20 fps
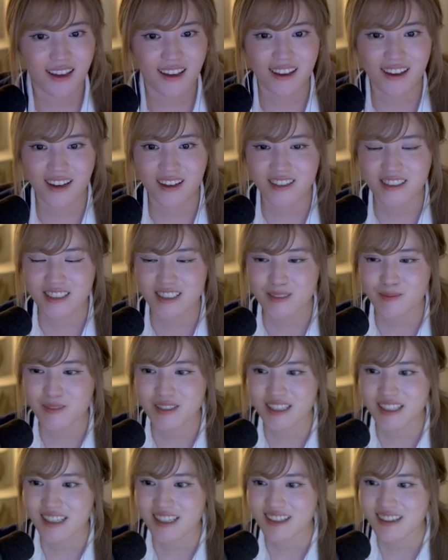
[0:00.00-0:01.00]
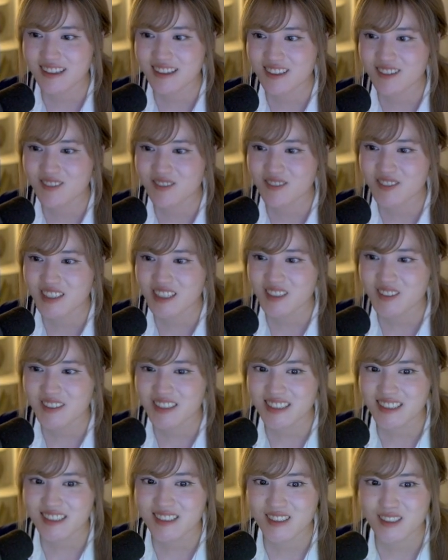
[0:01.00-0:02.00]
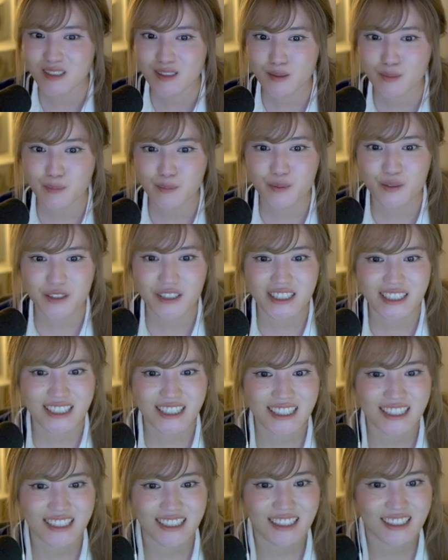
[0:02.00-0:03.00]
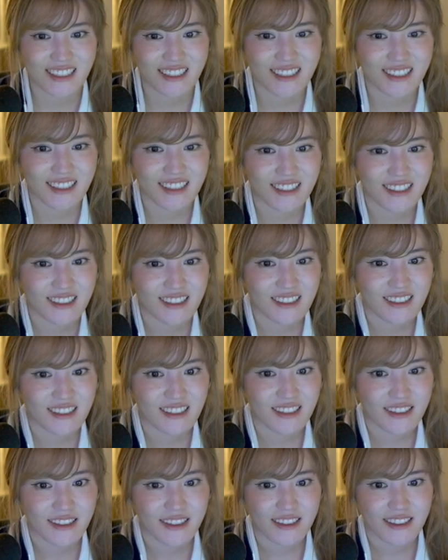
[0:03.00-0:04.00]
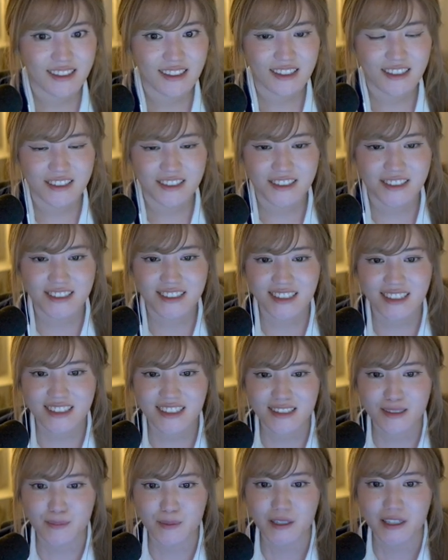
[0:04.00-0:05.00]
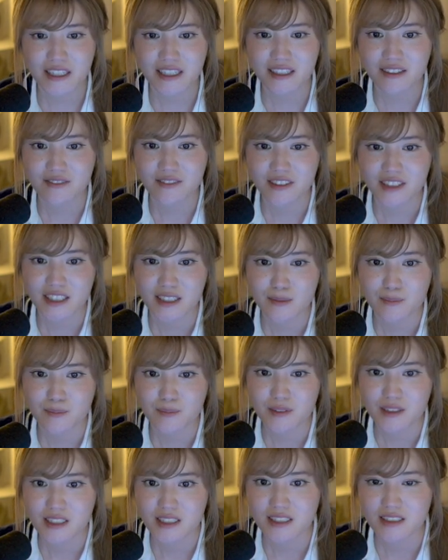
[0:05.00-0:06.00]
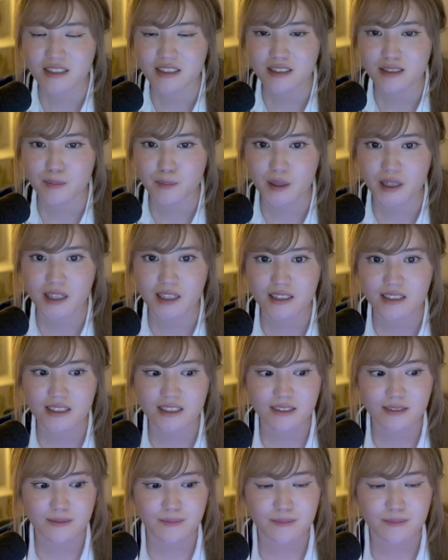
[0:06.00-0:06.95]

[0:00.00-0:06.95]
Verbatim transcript: I would just be like, the view is so pretty. Julia does marketing for them. She's a boss.